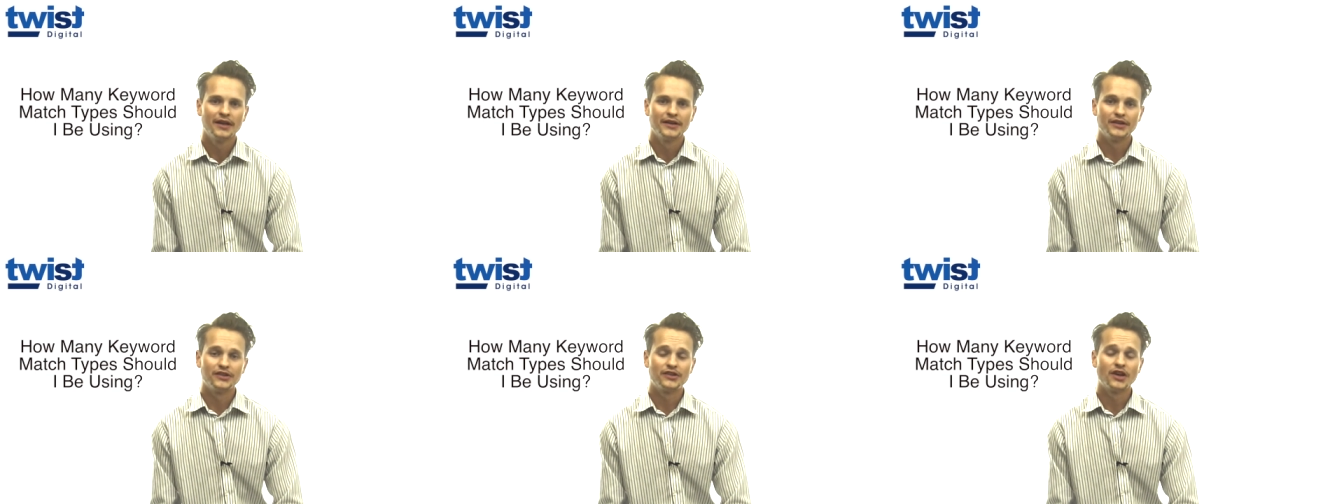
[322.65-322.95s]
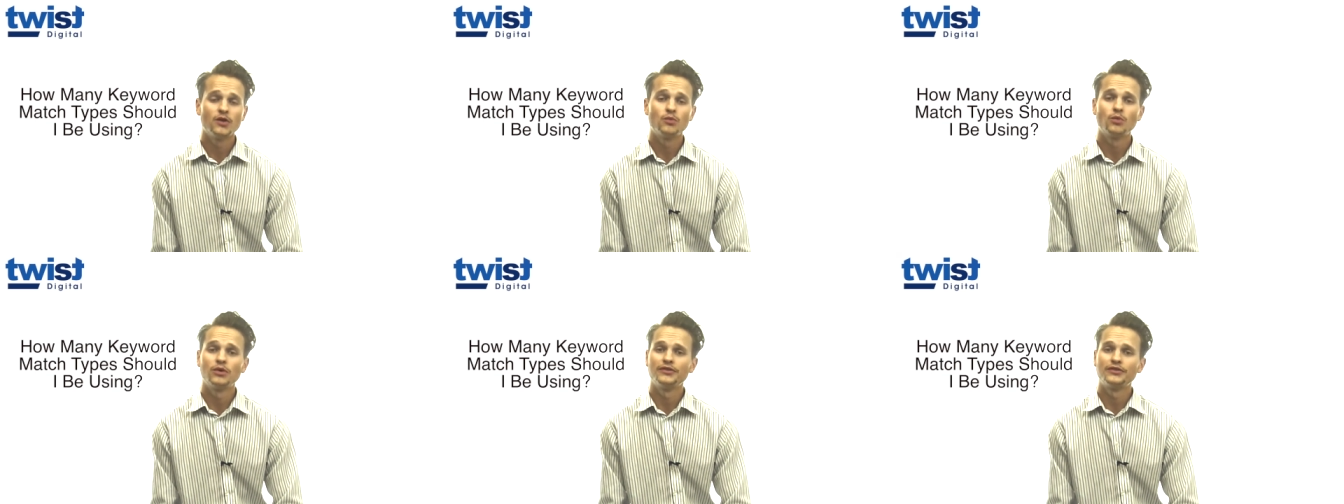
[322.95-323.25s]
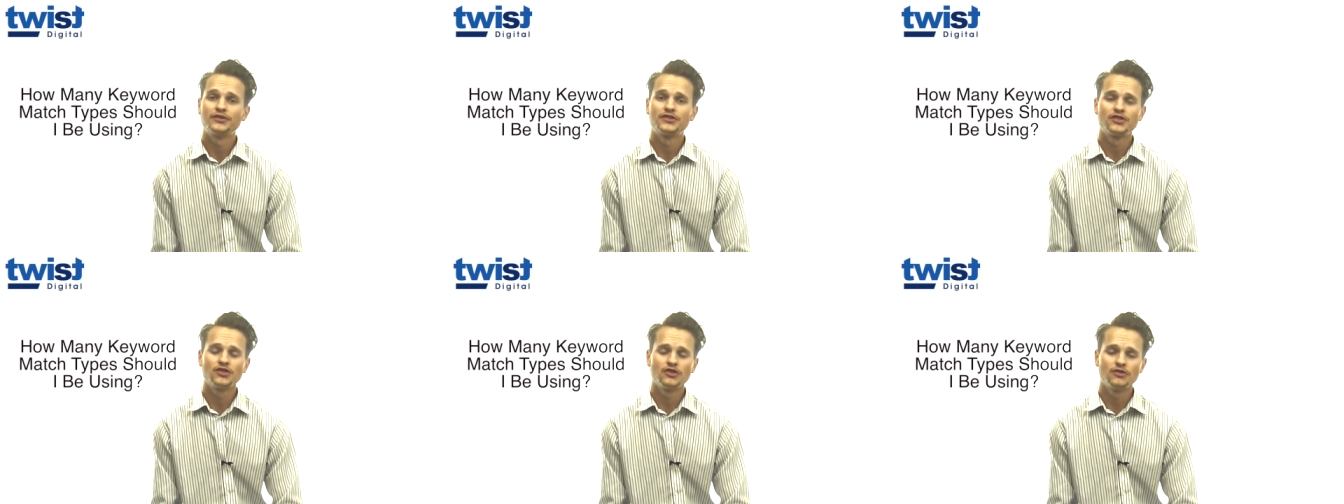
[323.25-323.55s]
You don't
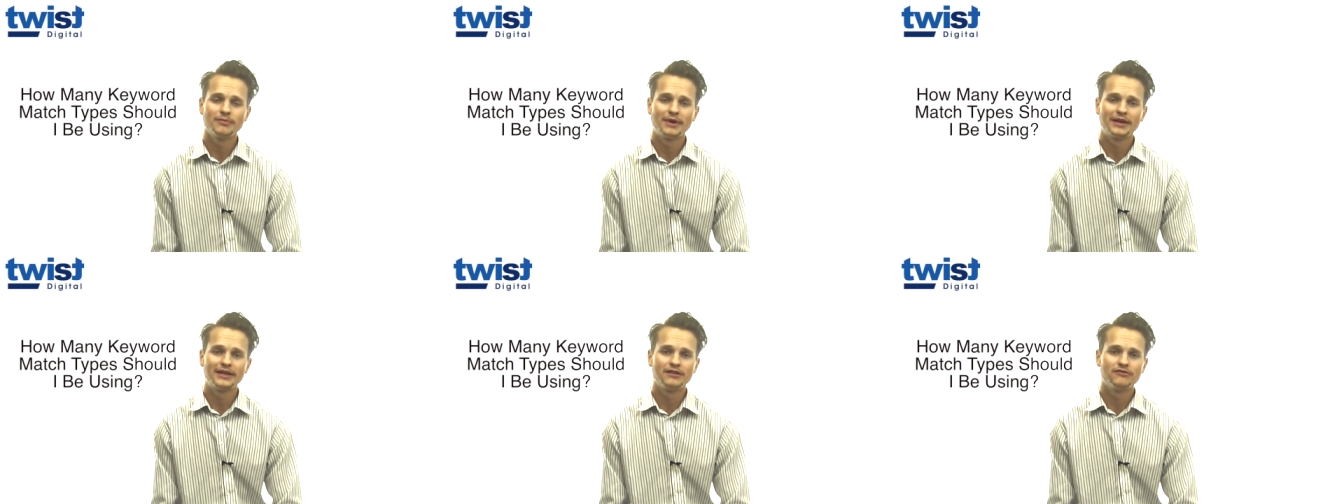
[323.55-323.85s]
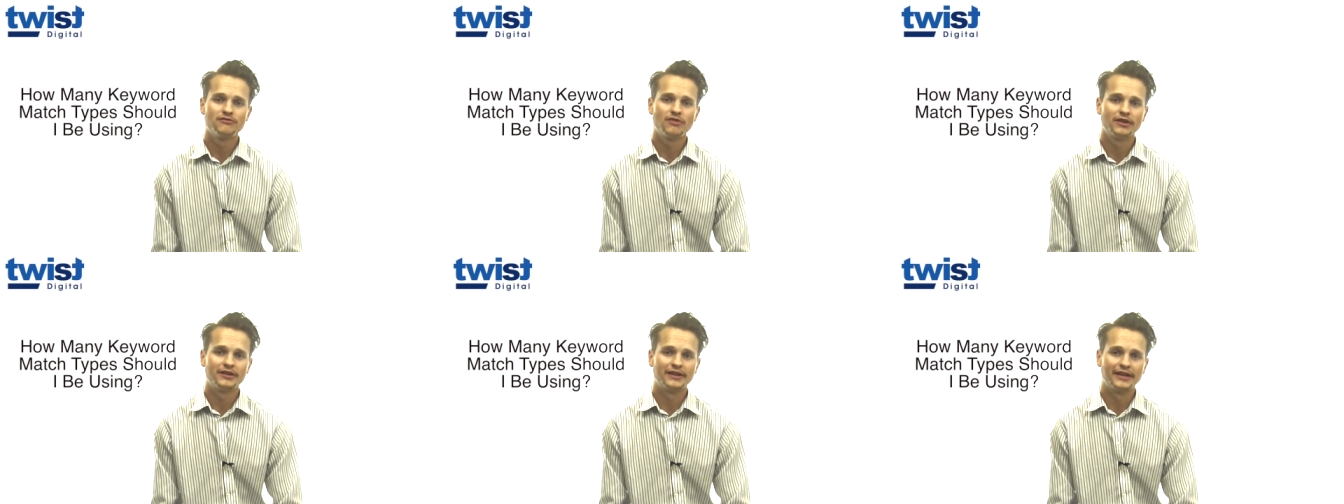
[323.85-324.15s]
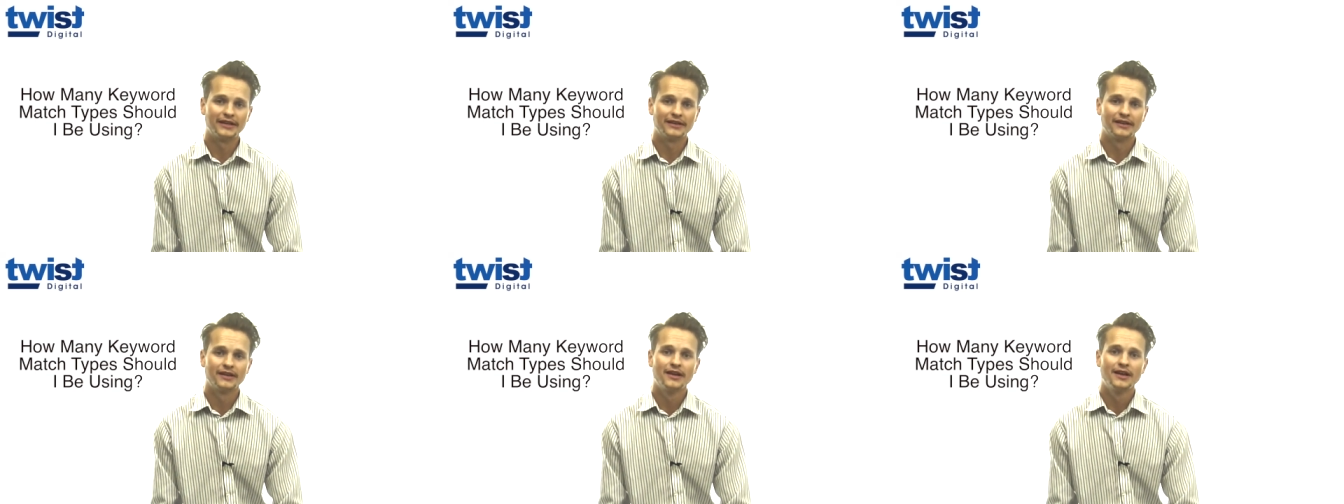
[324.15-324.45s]
want too many
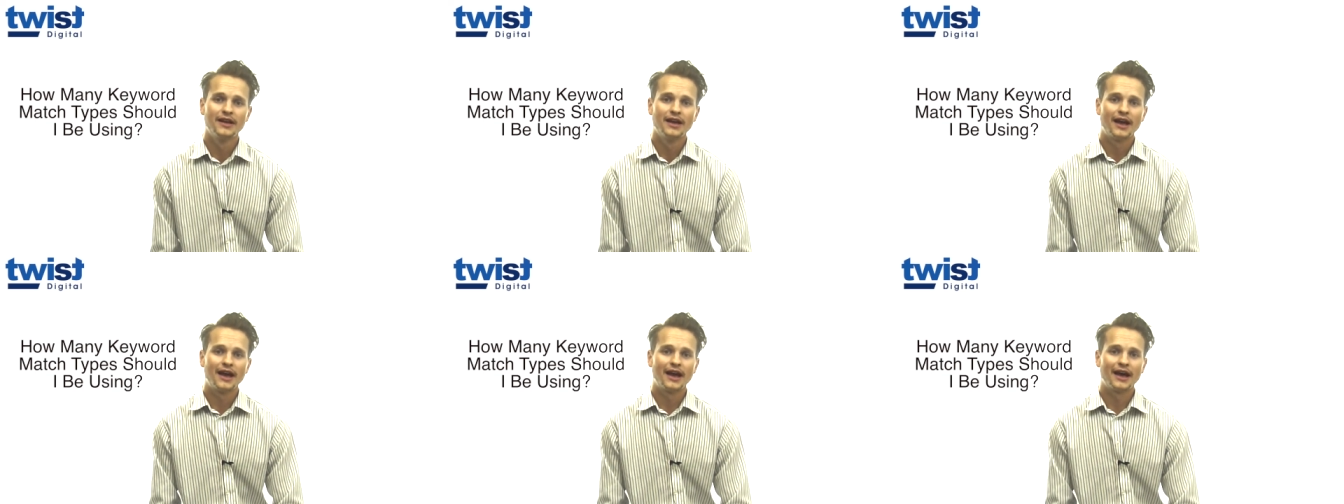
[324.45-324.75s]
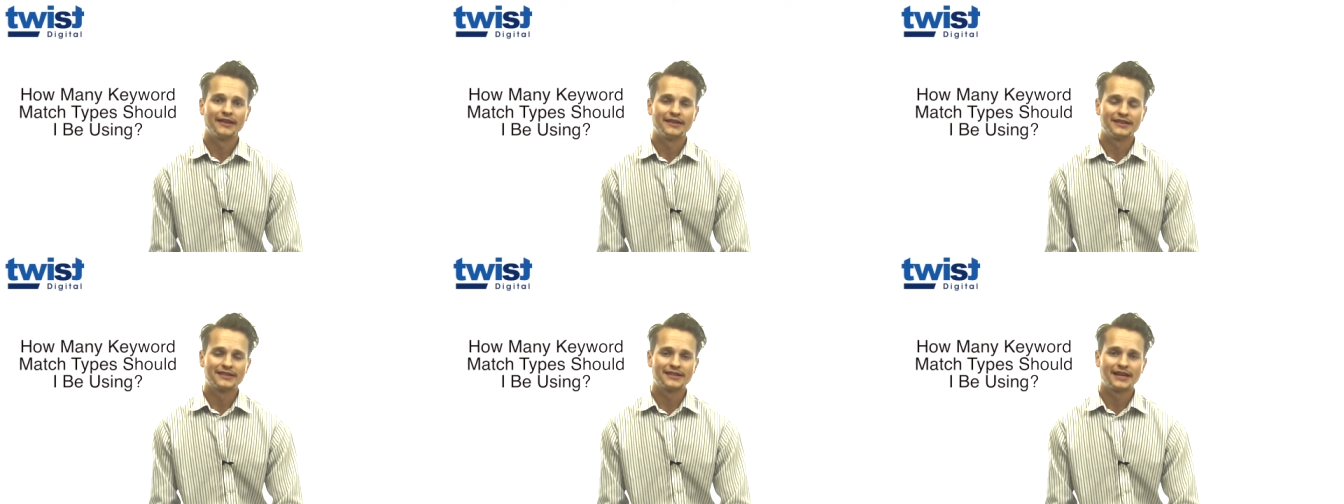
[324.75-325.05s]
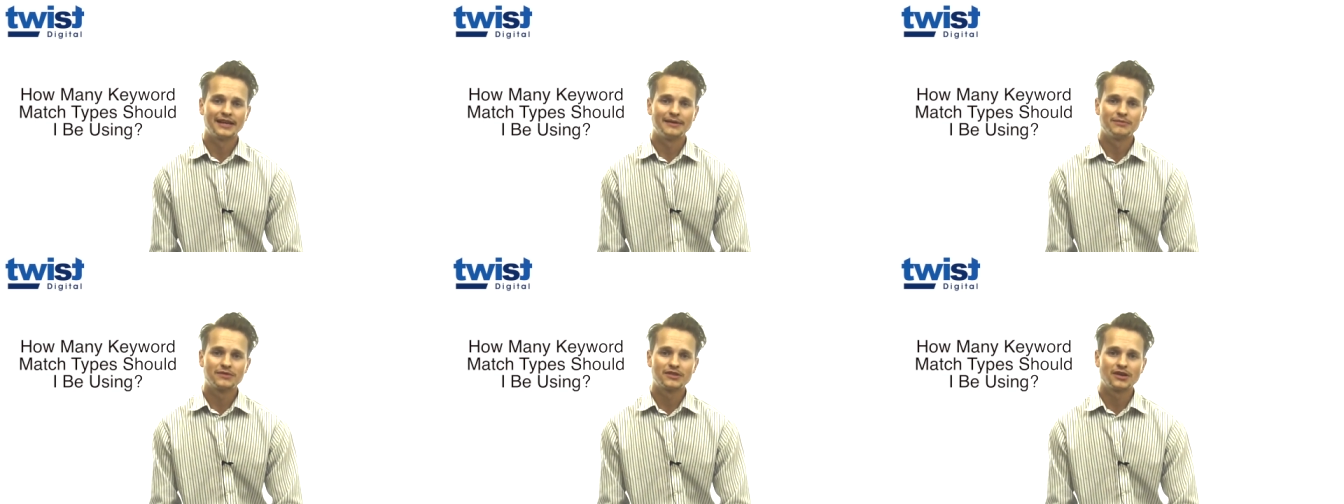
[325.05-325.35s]
running at the
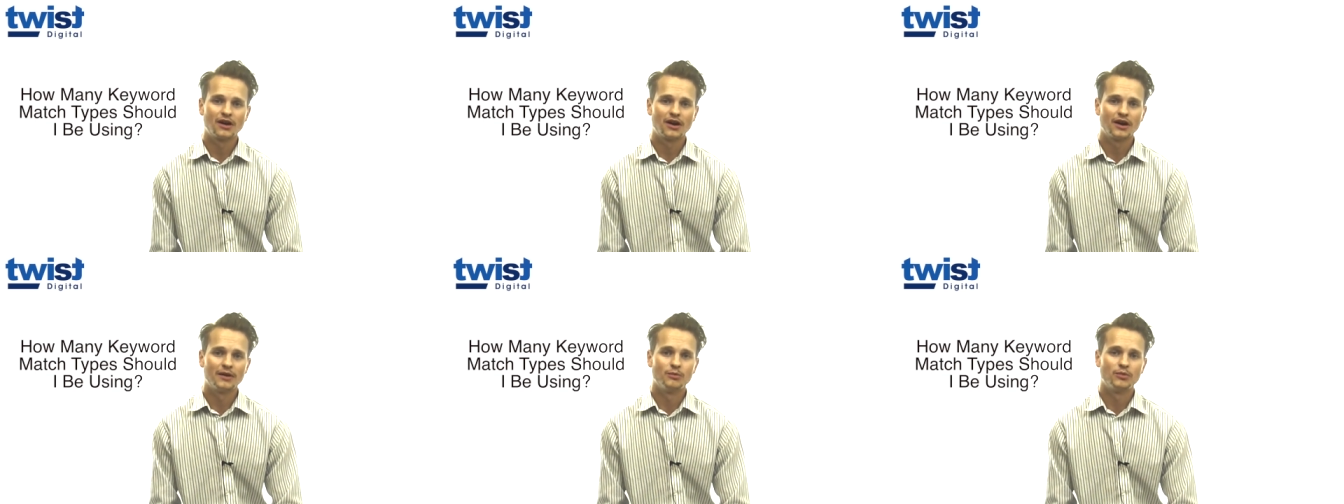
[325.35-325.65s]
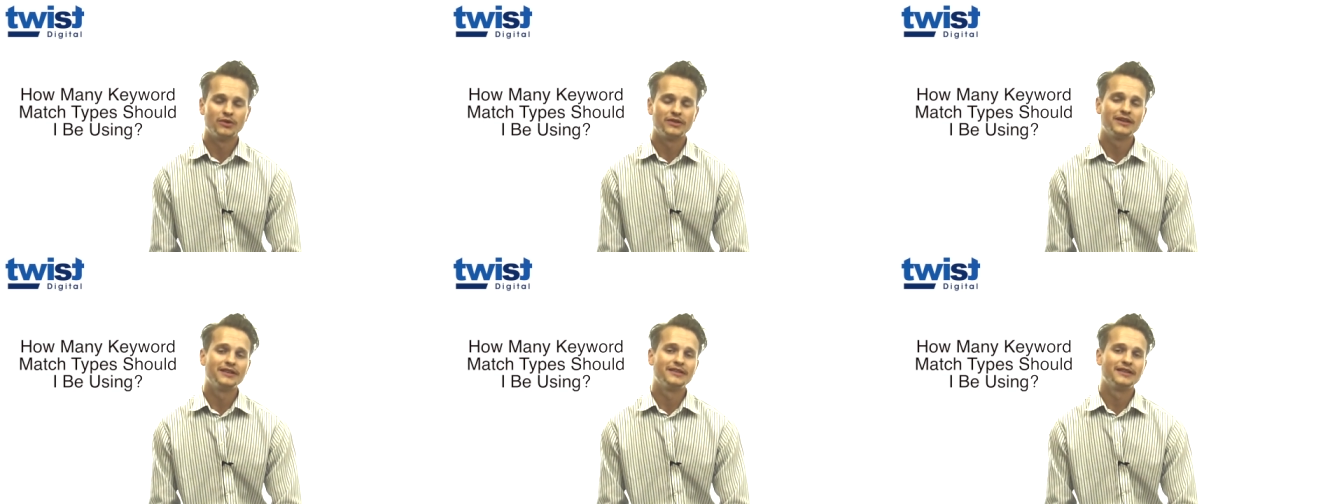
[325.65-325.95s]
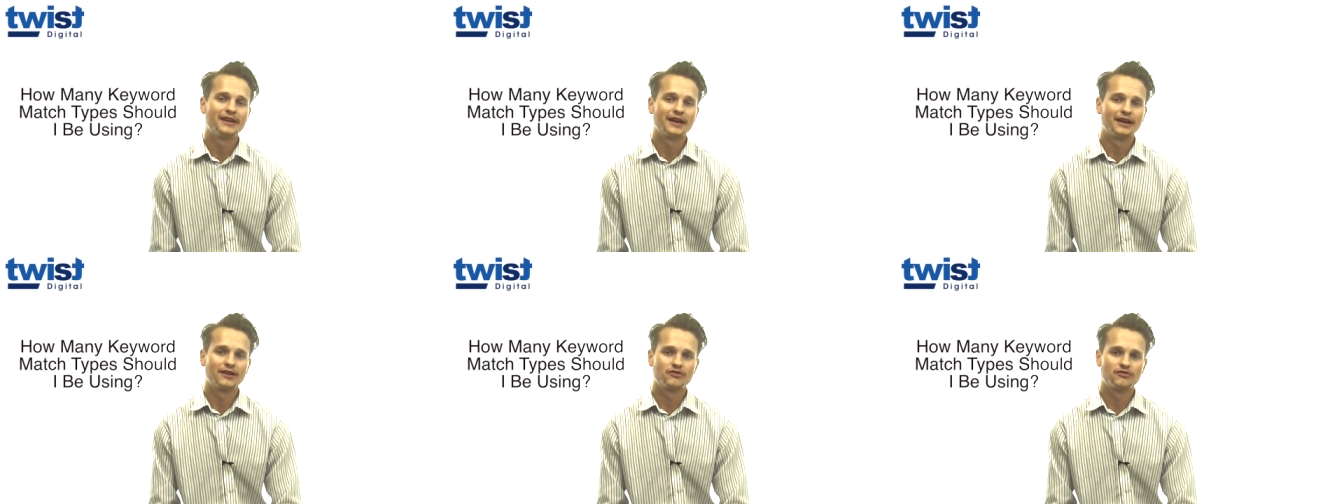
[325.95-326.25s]
same time within
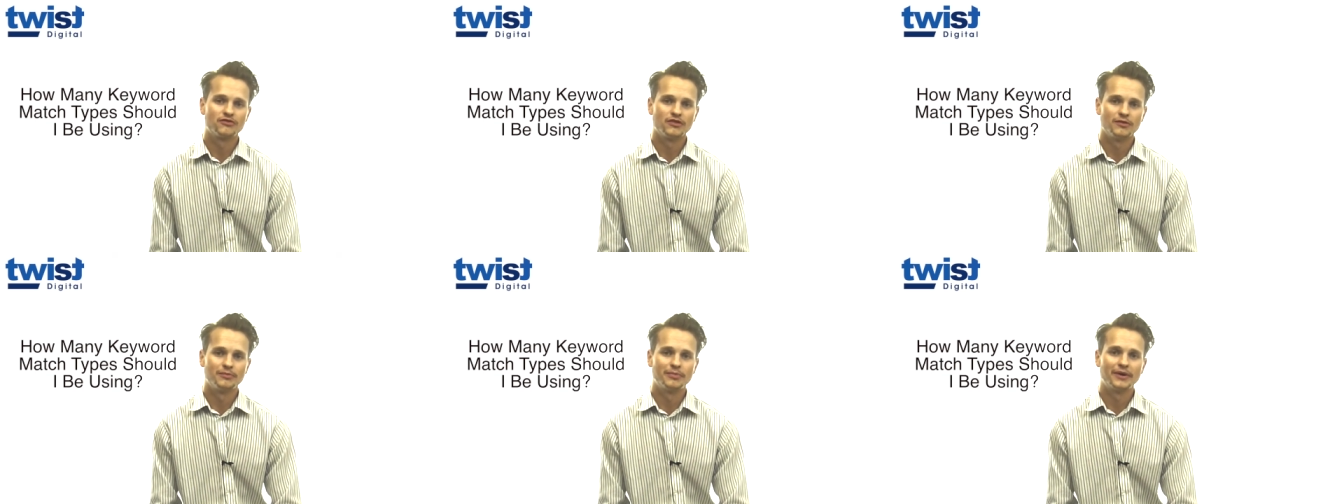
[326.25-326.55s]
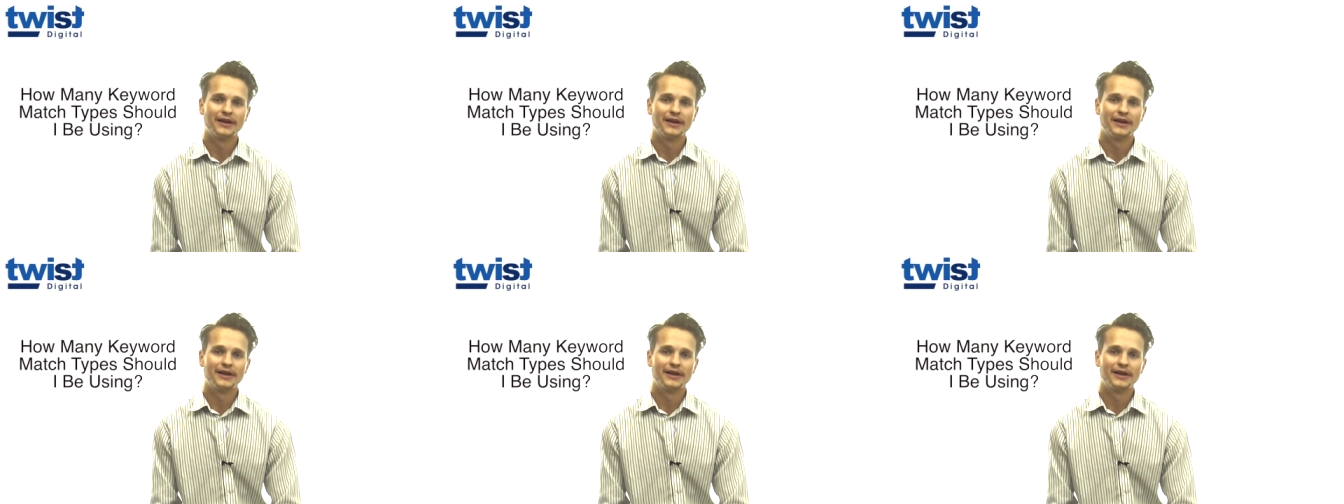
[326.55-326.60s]
the ad group,